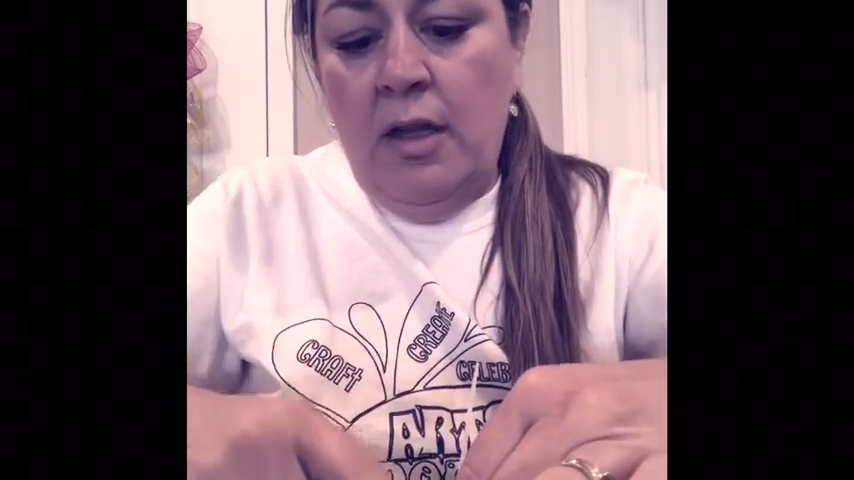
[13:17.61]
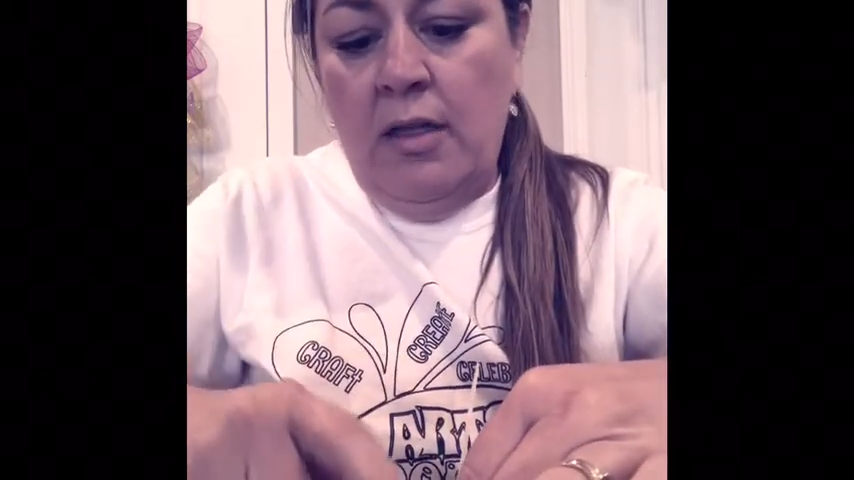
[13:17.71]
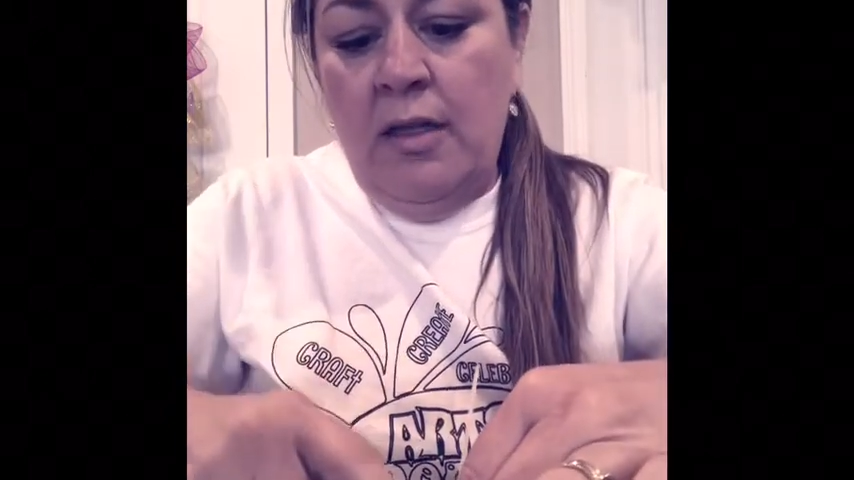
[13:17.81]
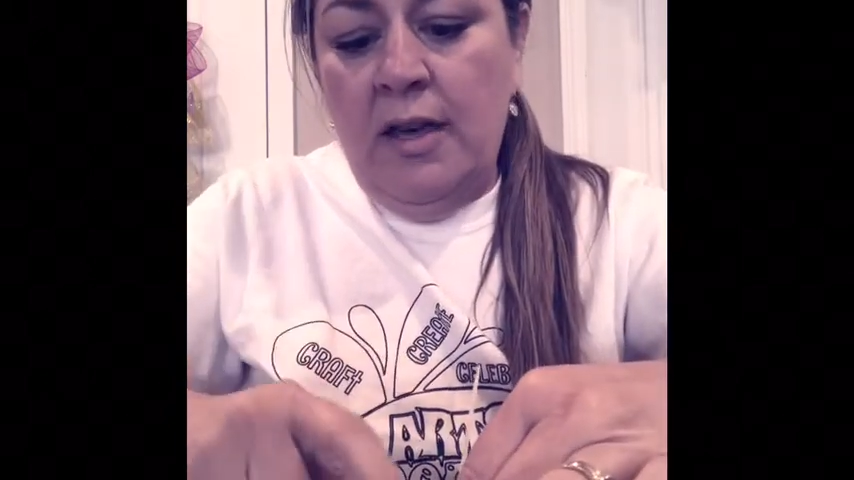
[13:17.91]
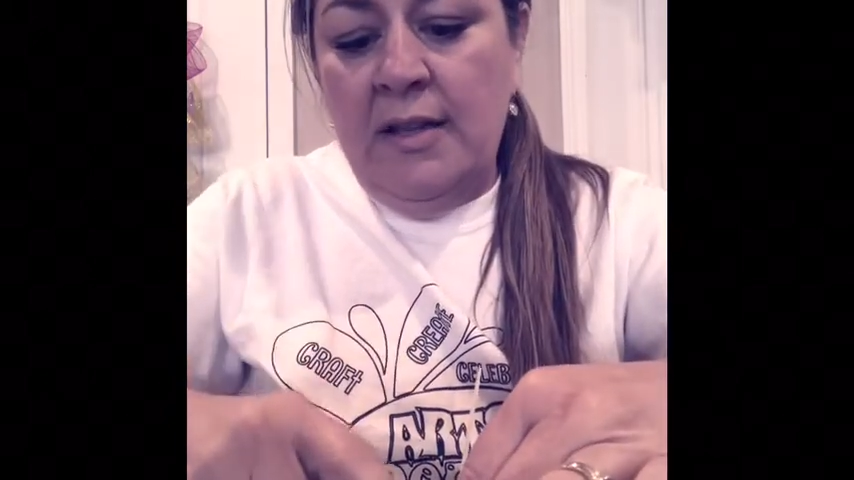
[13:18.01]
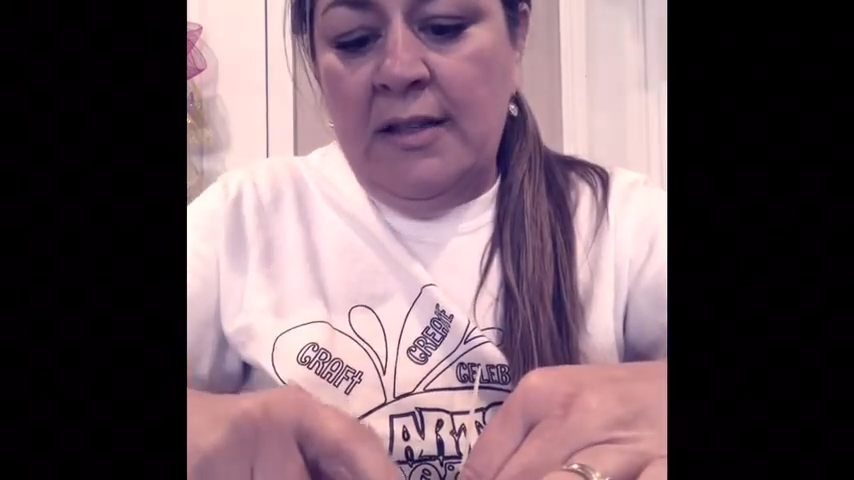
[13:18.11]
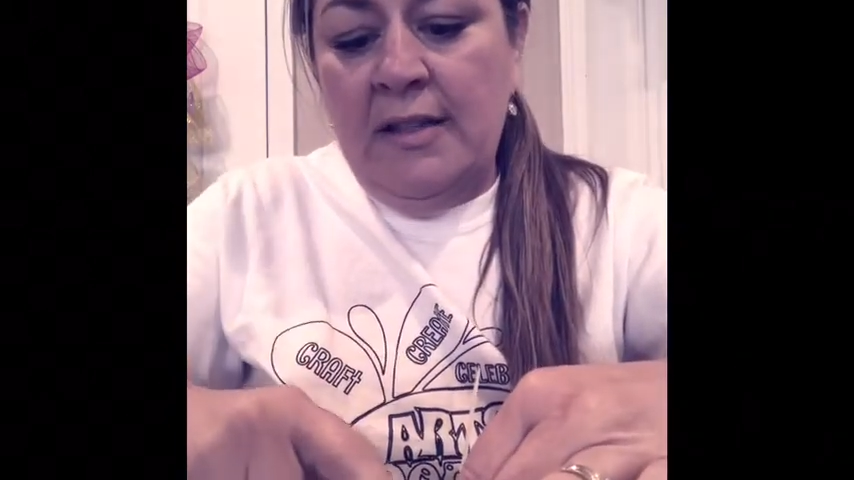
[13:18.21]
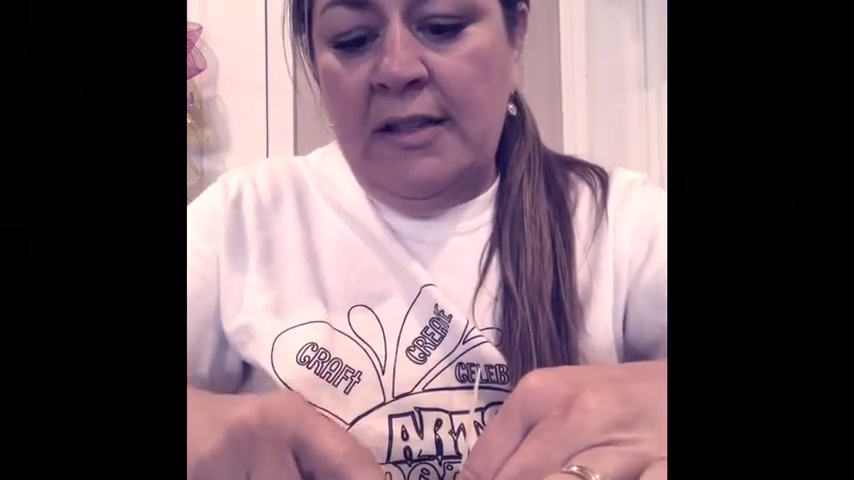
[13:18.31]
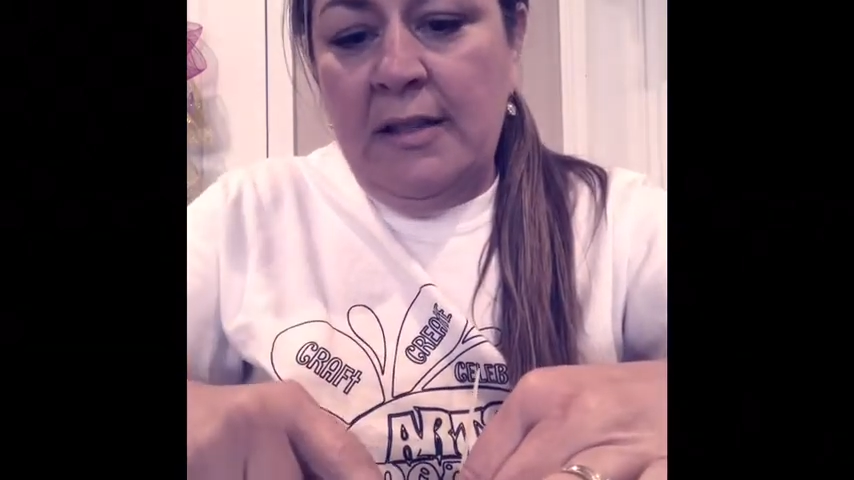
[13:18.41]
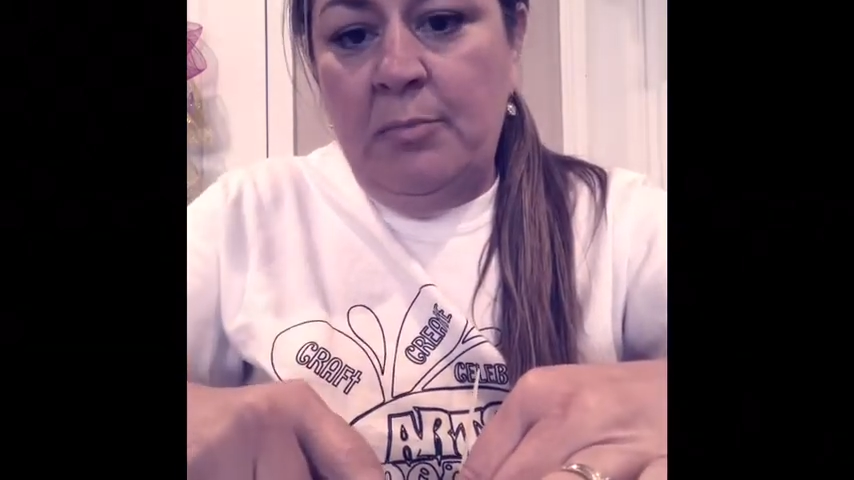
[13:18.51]

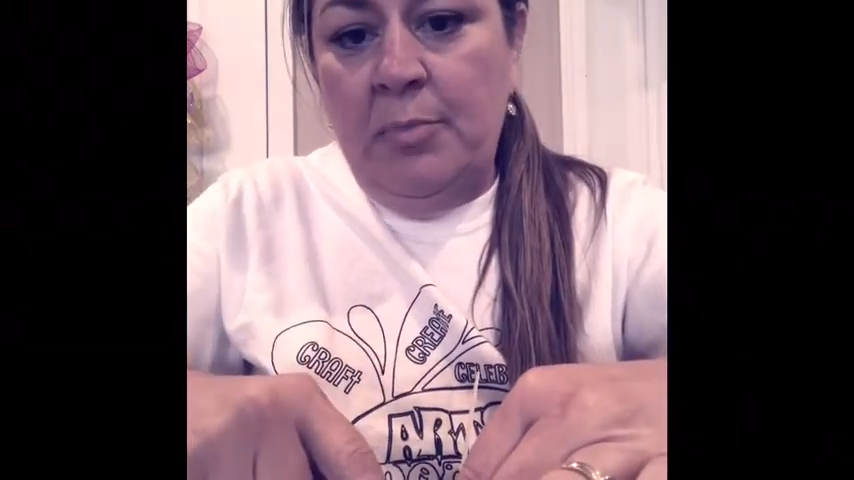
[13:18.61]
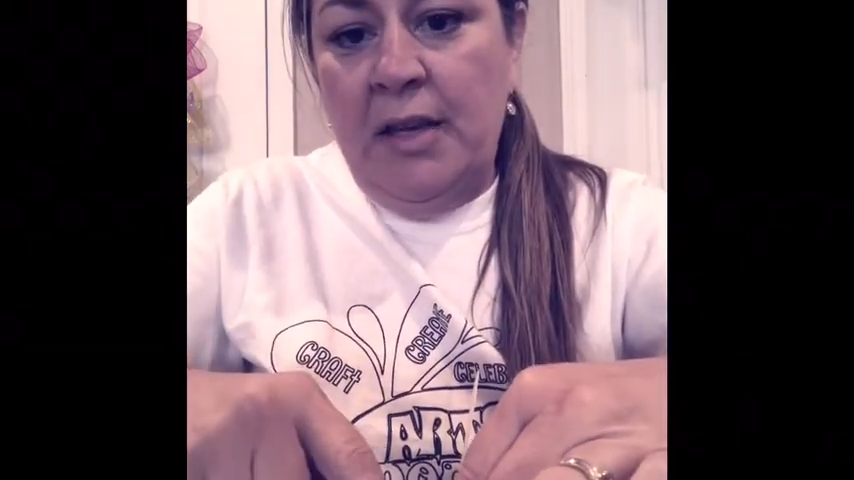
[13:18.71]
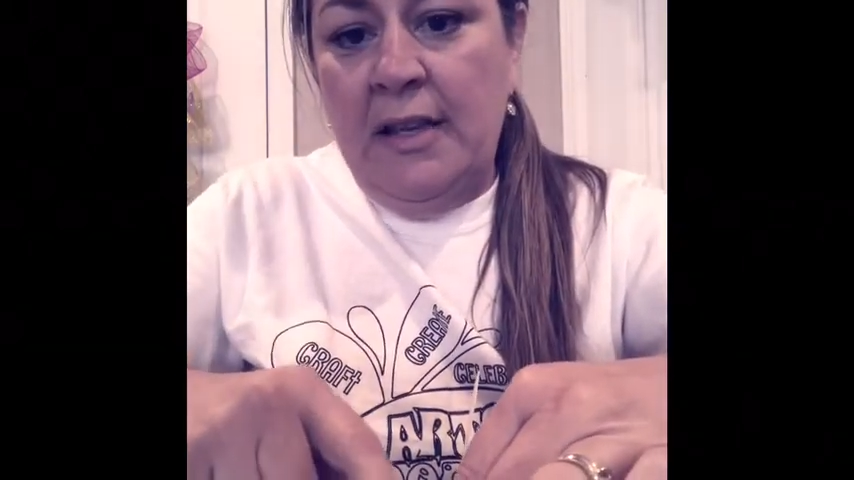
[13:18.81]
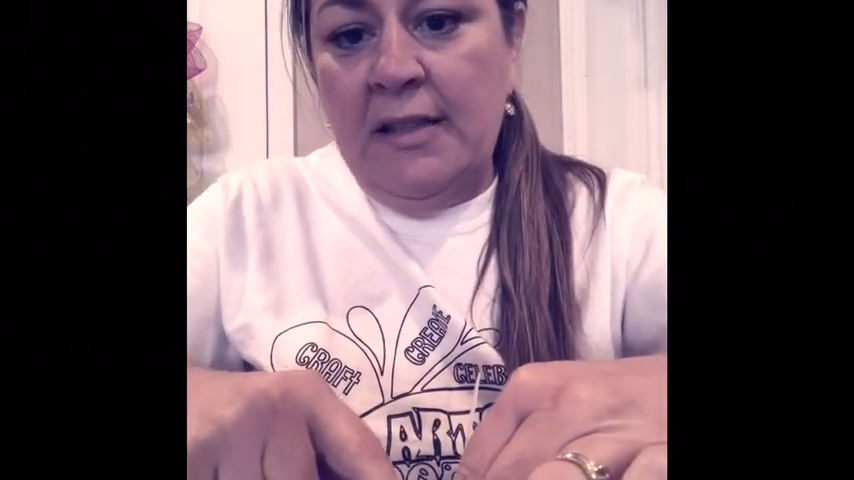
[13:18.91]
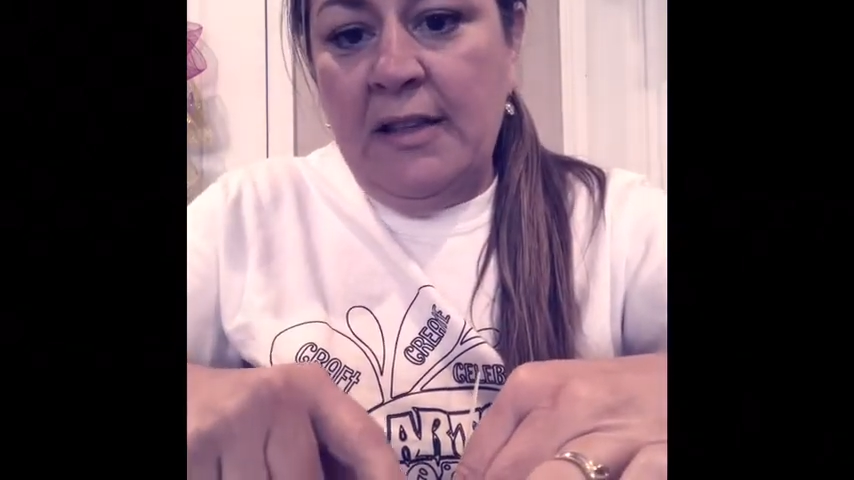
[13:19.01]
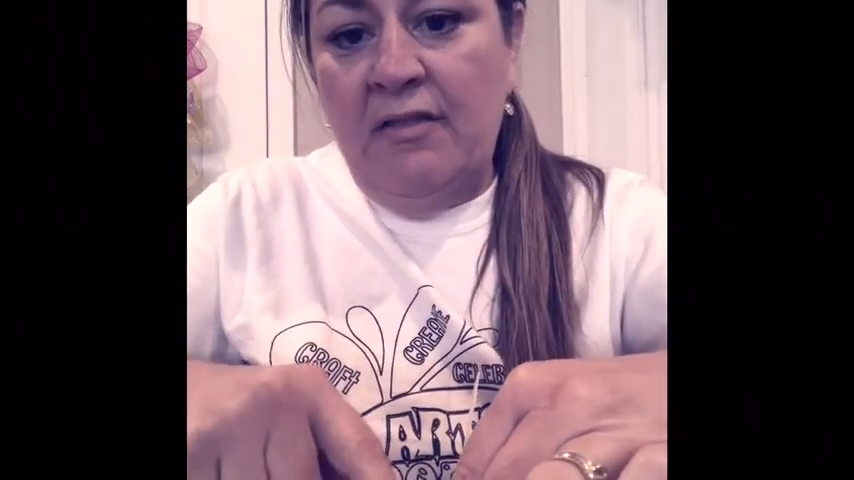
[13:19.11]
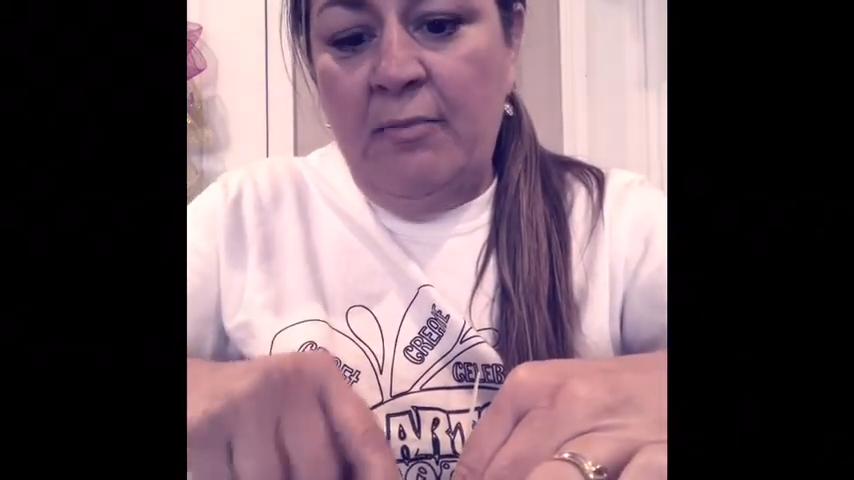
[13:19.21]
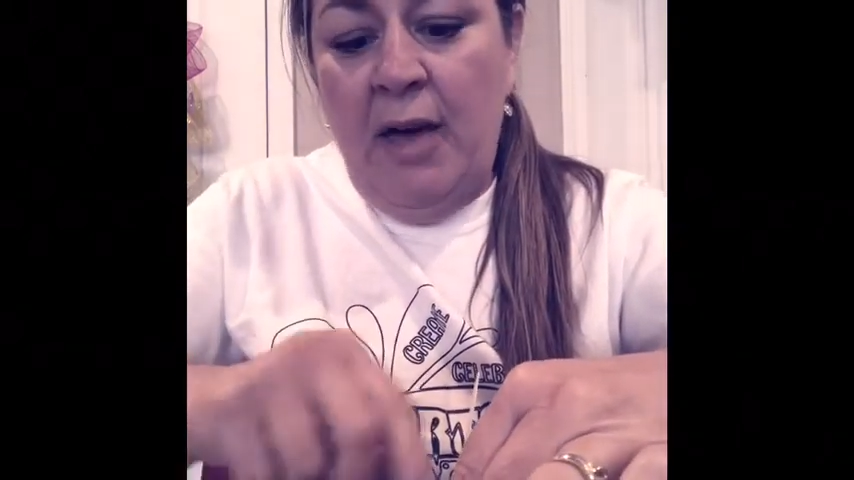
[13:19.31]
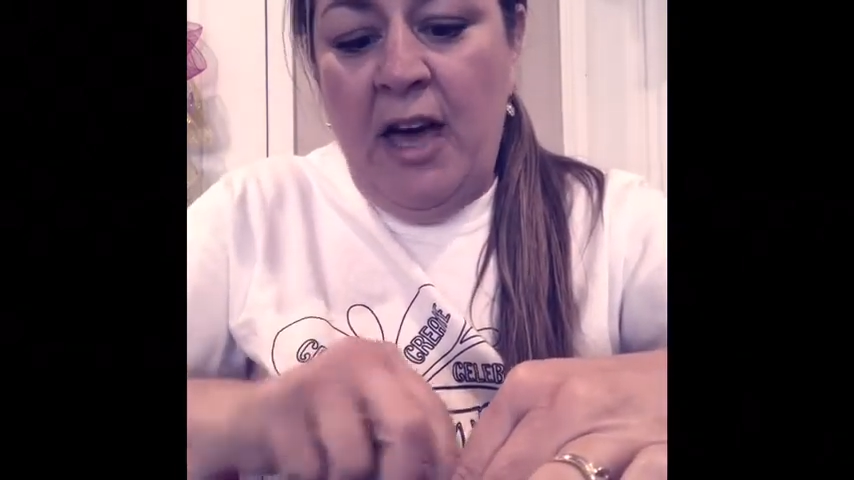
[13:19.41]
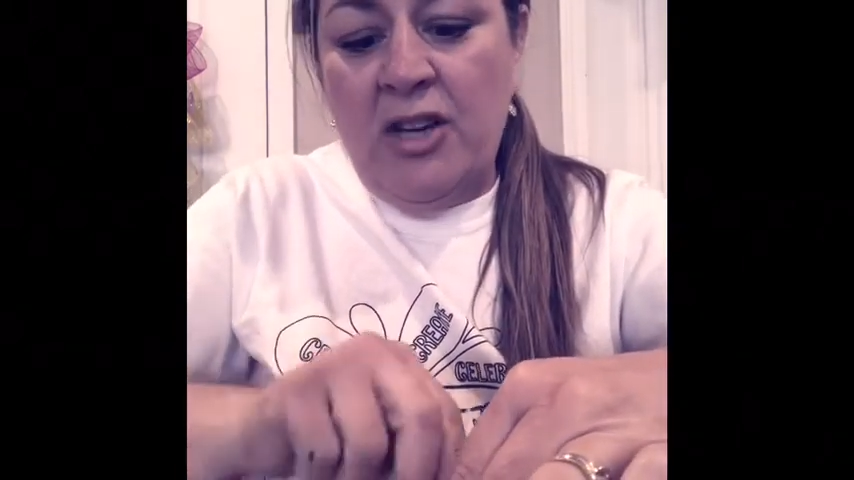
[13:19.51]
this piece of
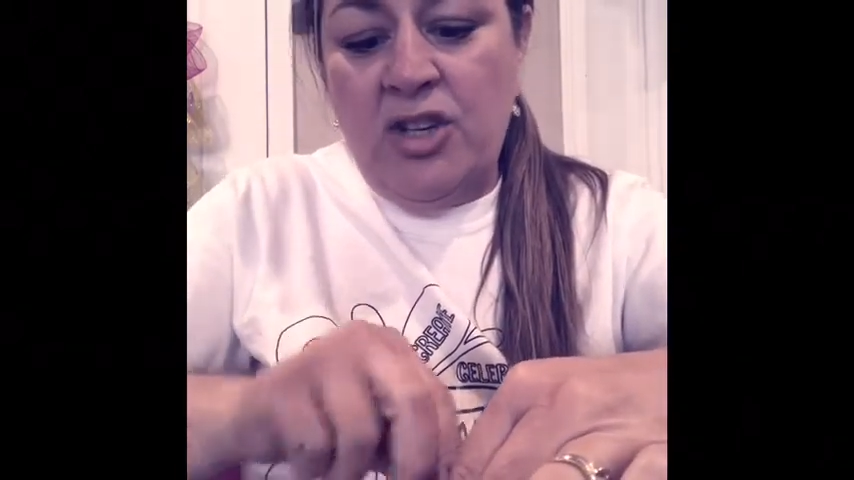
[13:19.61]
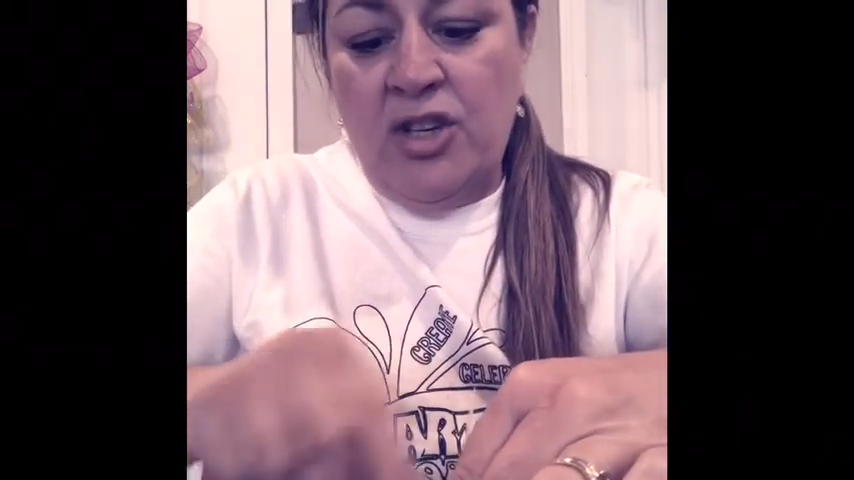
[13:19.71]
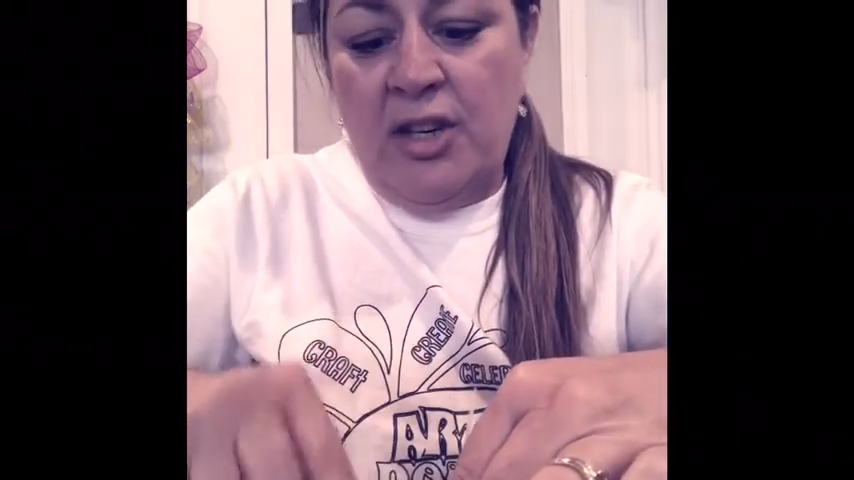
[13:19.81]
mesh